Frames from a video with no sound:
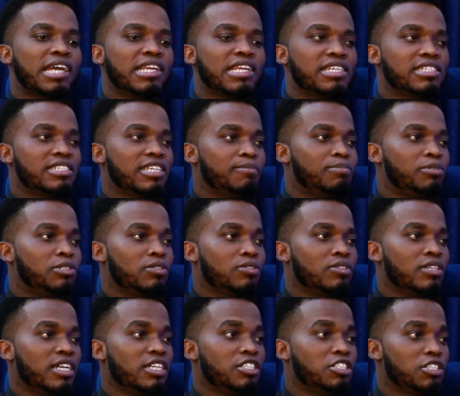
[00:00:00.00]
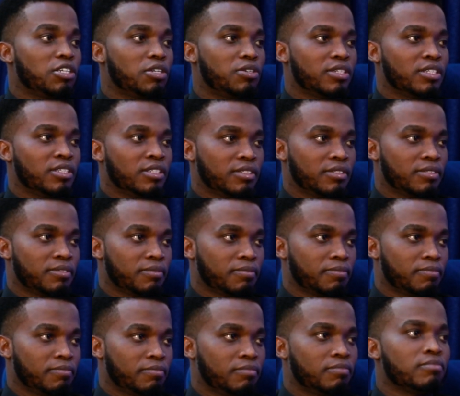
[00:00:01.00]
an exception a theory.
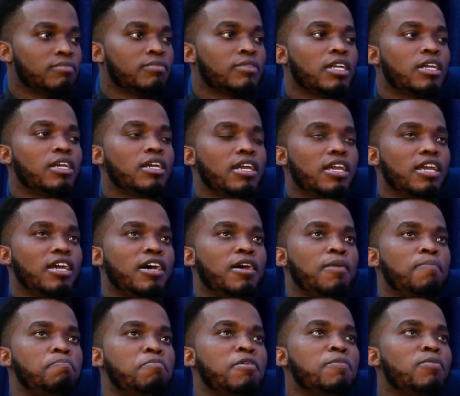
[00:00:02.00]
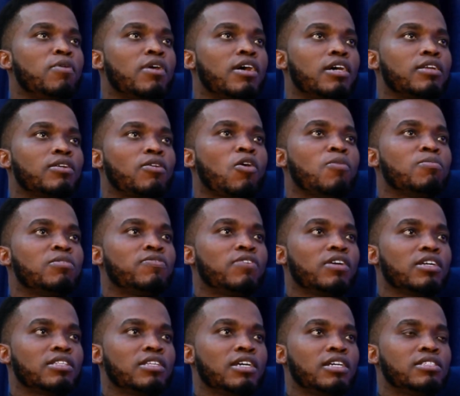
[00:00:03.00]
Yeah, people can come with the
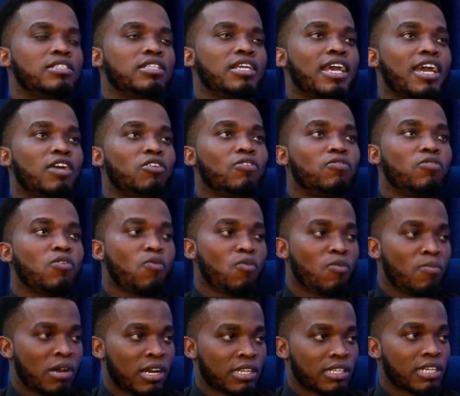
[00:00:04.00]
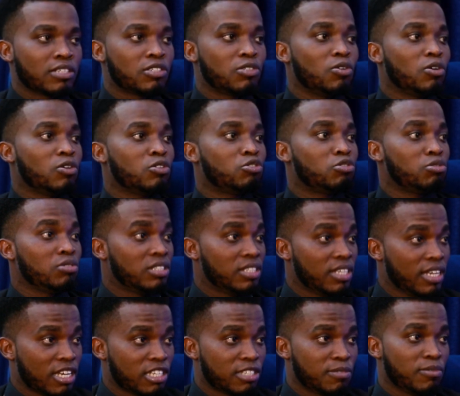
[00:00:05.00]
fact that they heard of one woman that has done 2
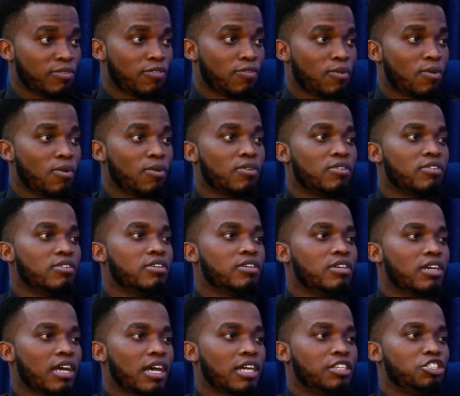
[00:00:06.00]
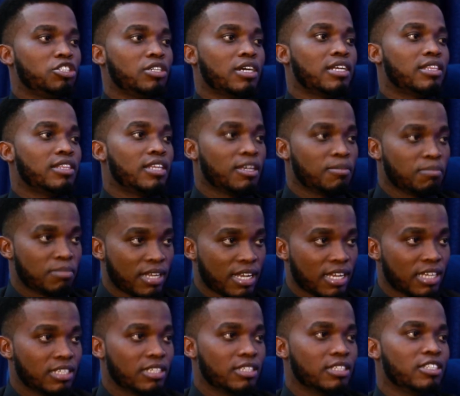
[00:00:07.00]
CS before, and she
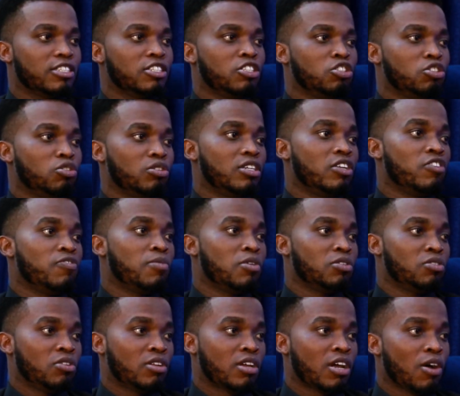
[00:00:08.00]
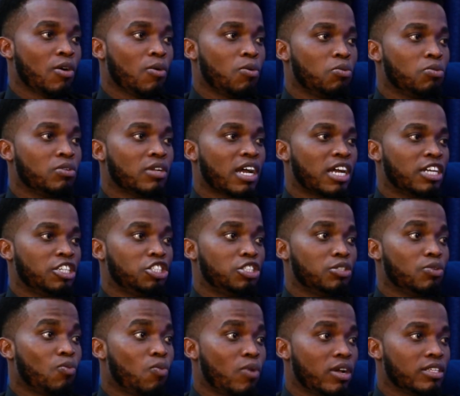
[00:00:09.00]
attempted to give birth on her own, and
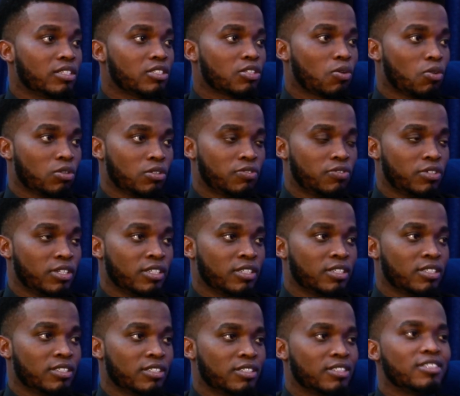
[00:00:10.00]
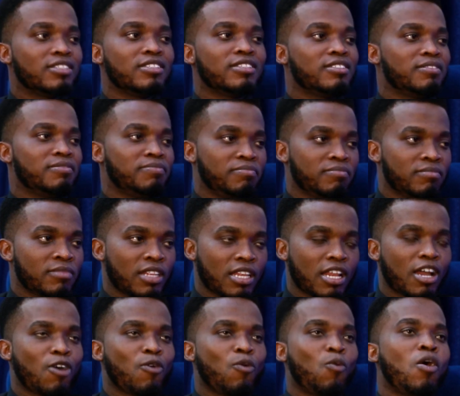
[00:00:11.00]
she went scot-free.
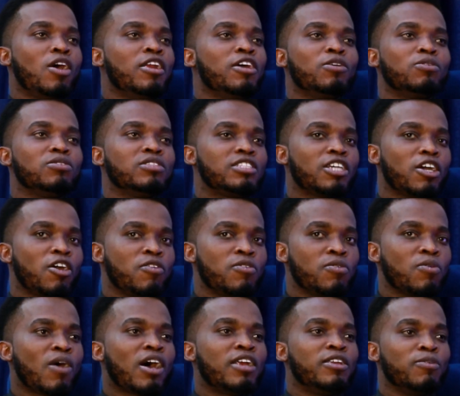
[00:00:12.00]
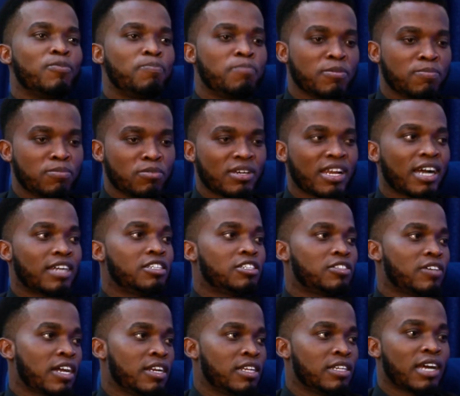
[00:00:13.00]
Now, what they don't tell you are the people that
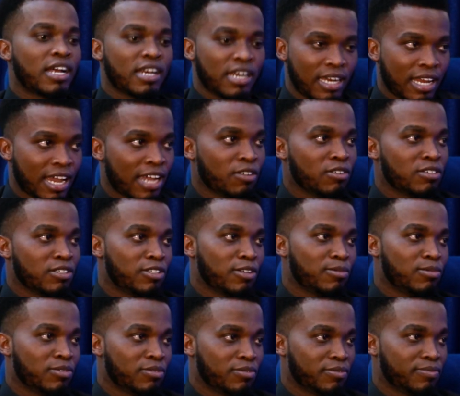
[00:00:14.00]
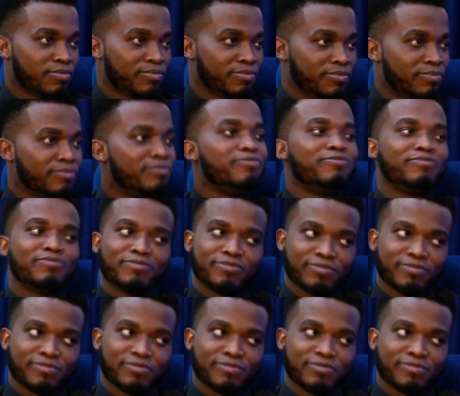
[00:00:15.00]
tried it and died on the table. That's